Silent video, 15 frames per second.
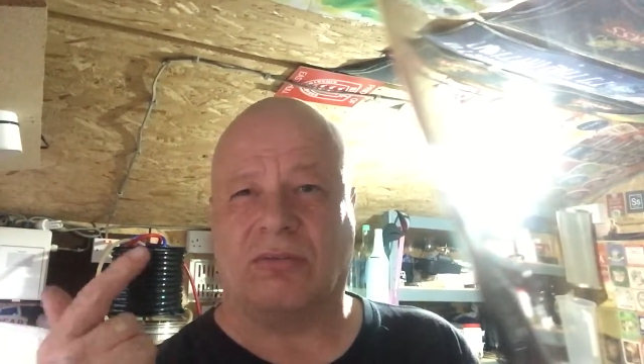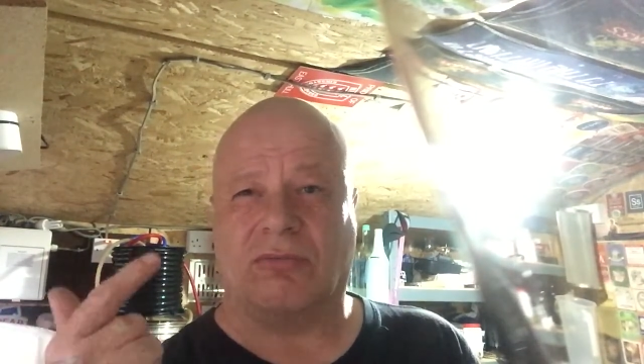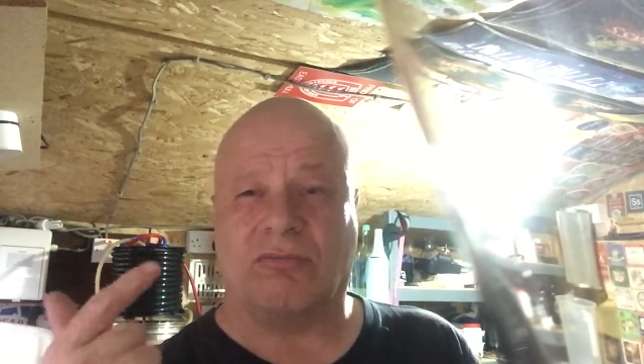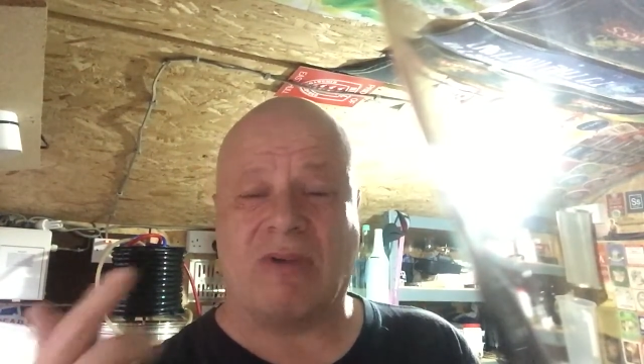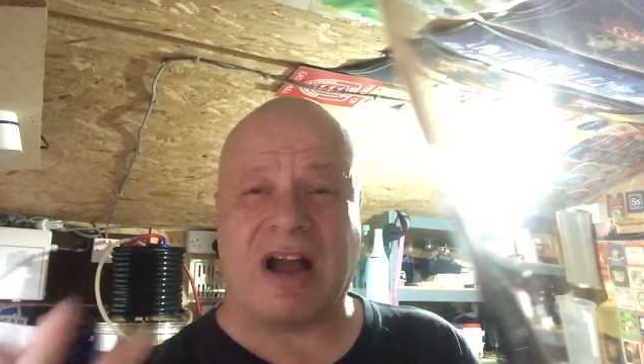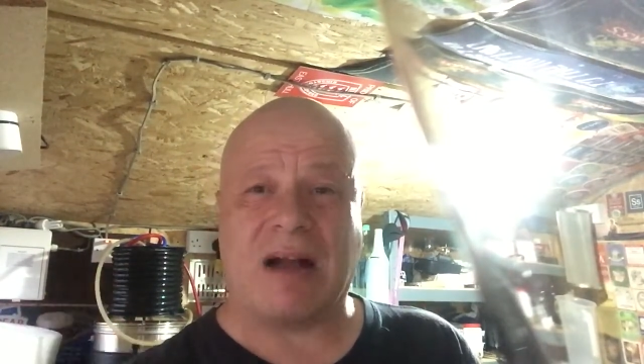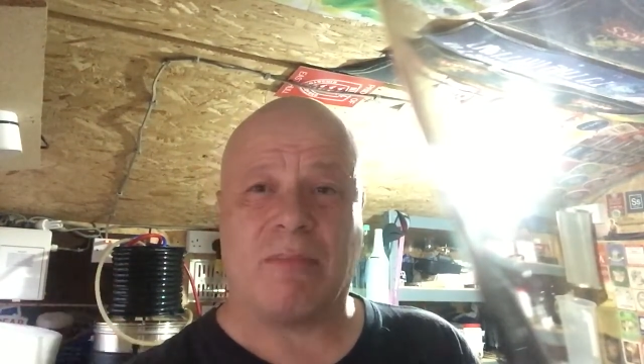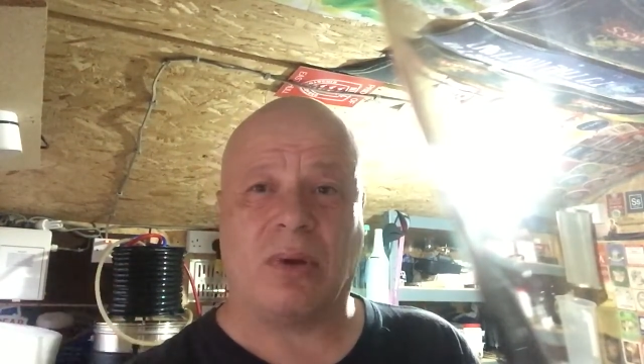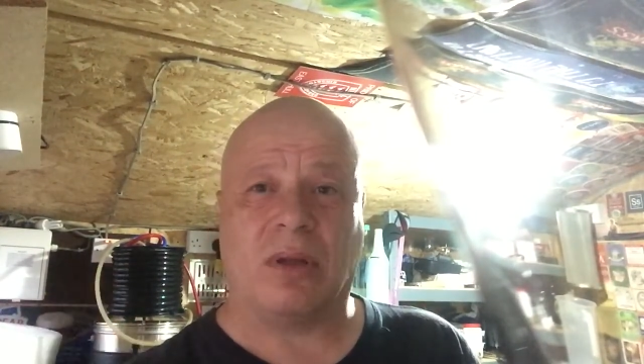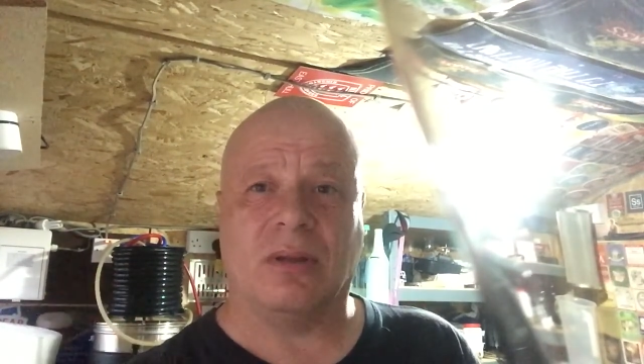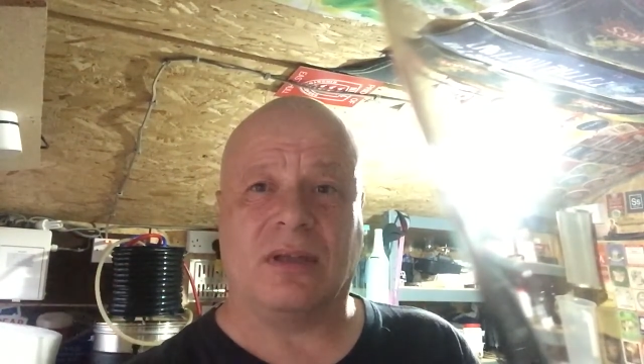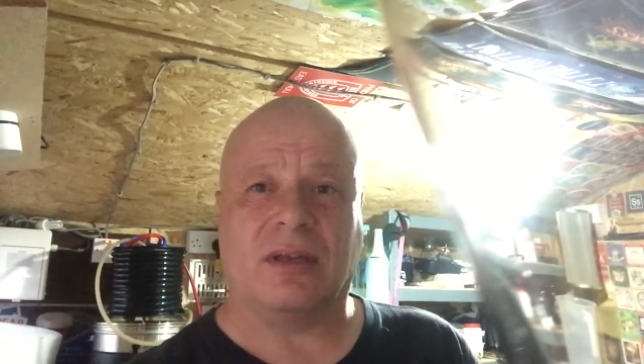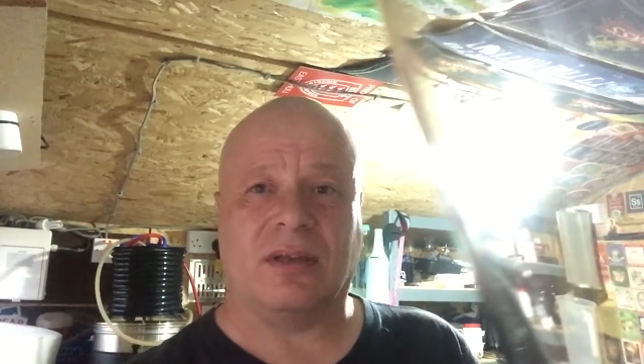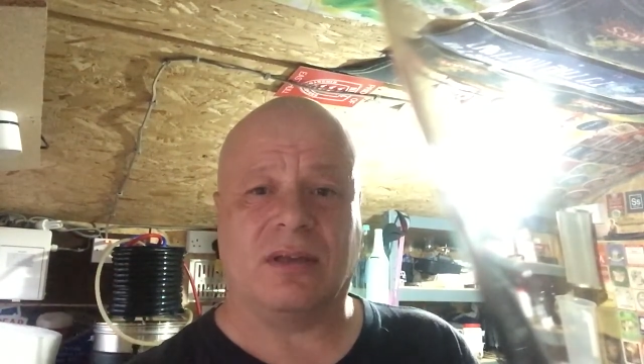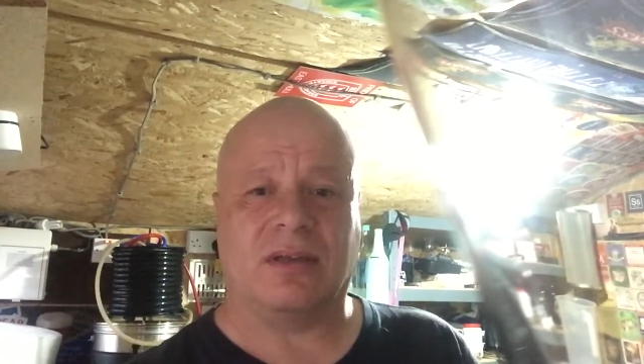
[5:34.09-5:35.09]
rye
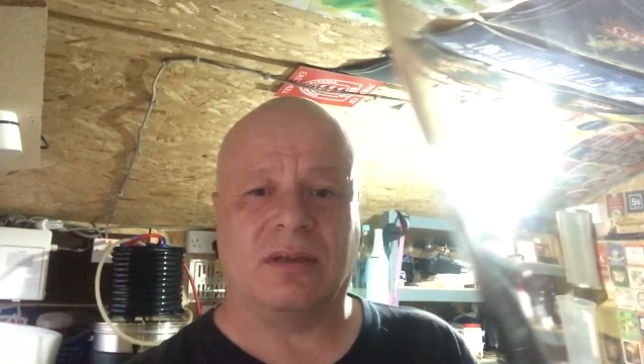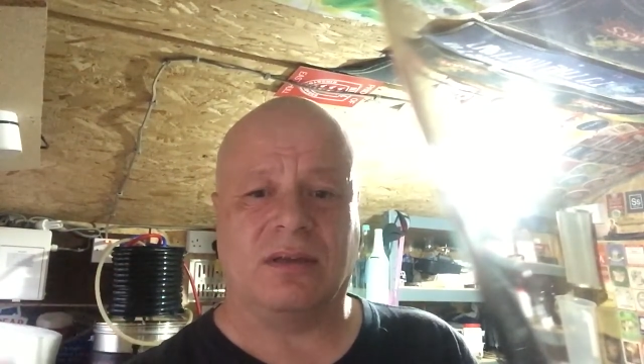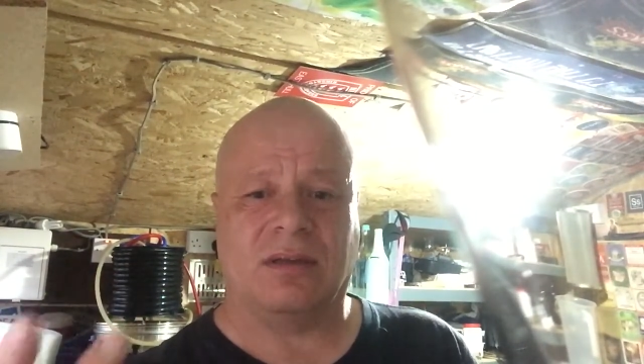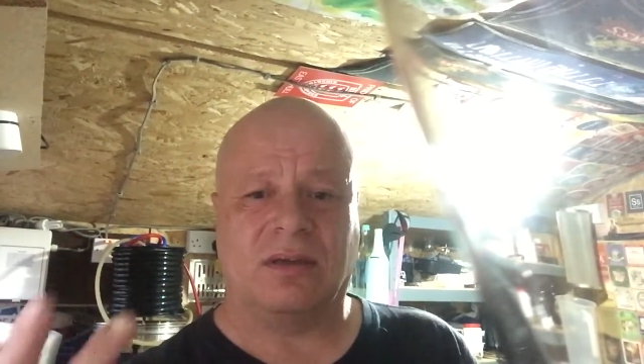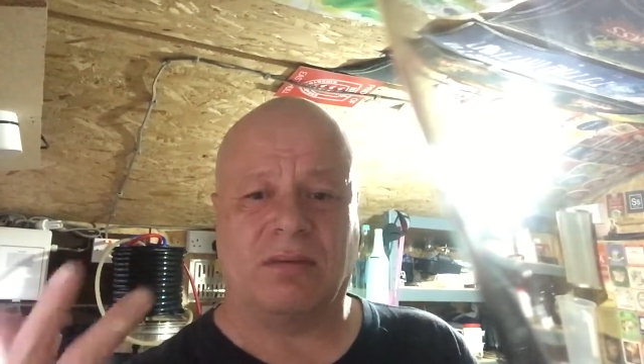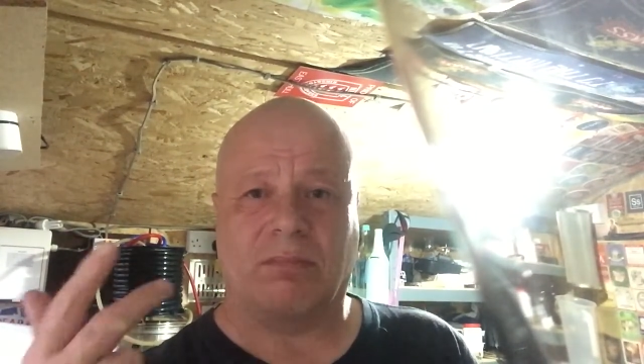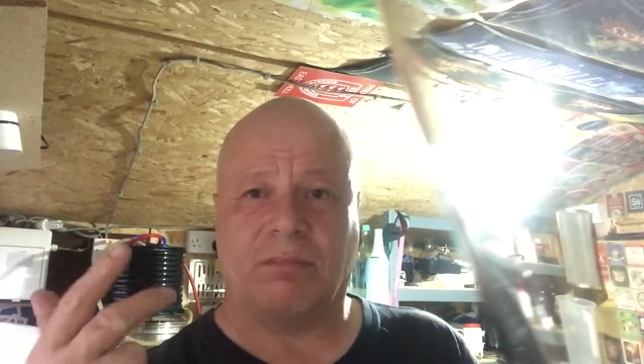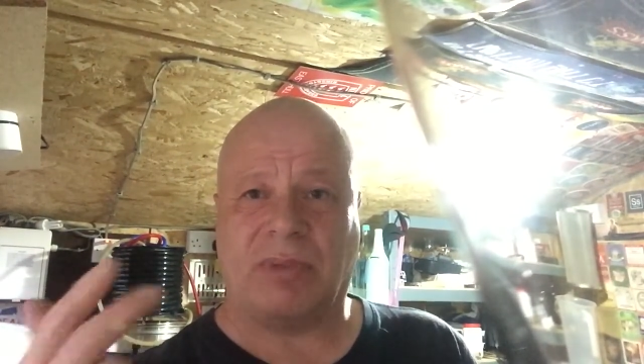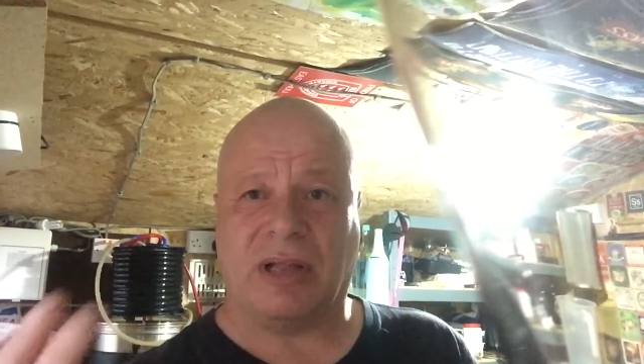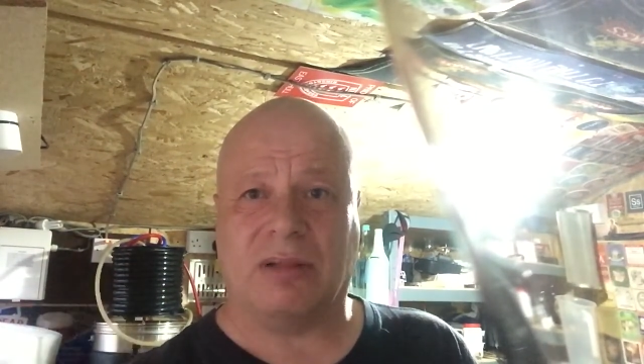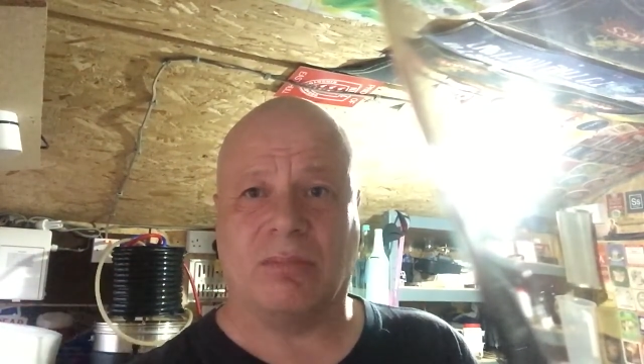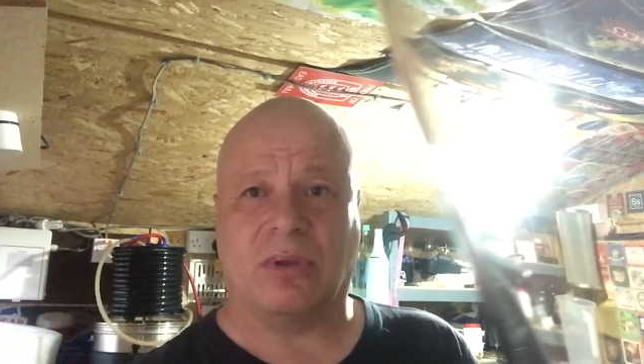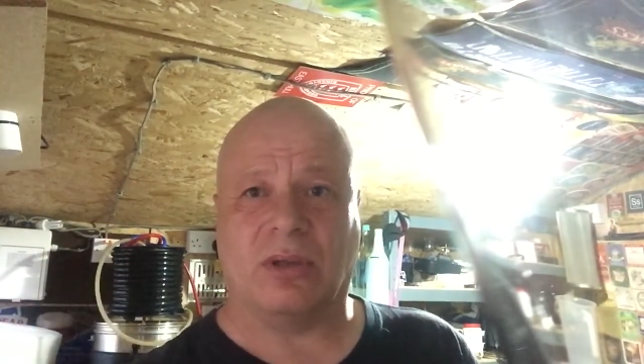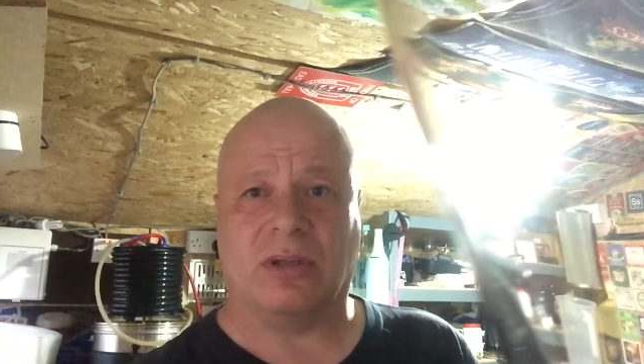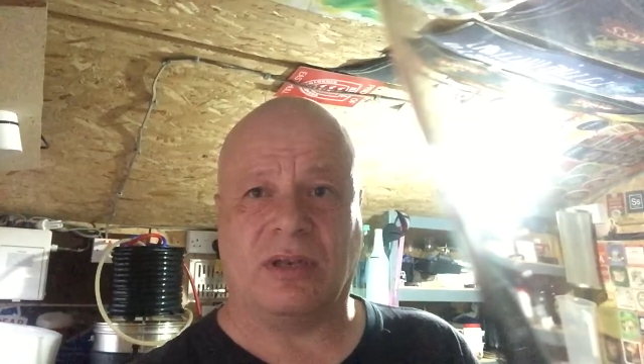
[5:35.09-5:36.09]
malt in it, pale
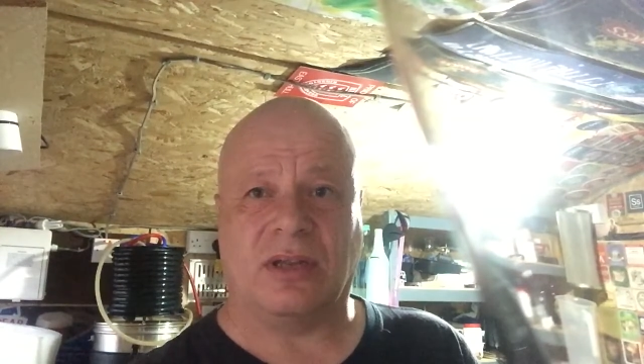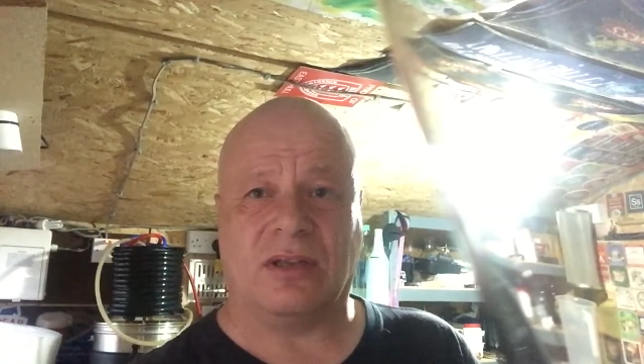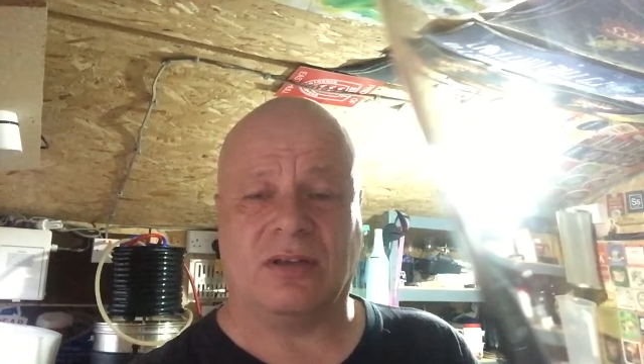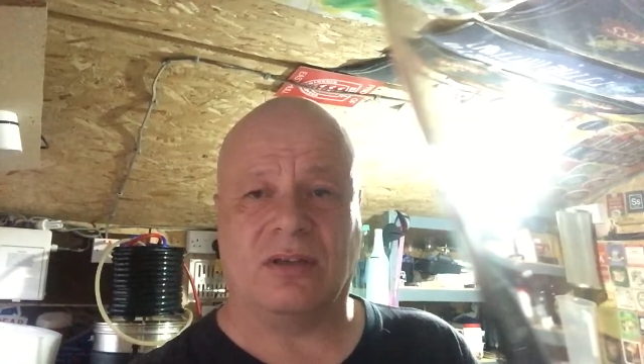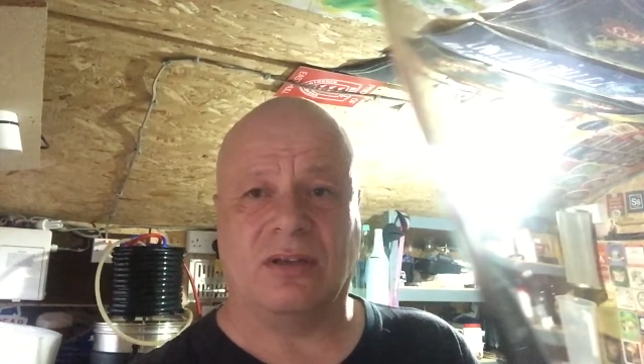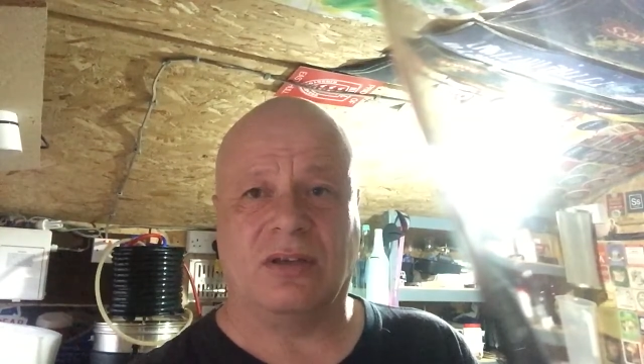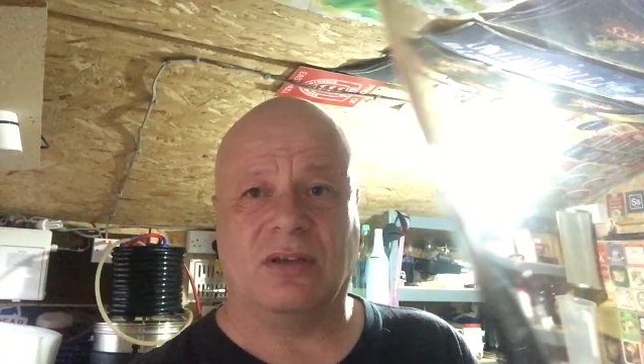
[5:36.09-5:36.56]
malt in it.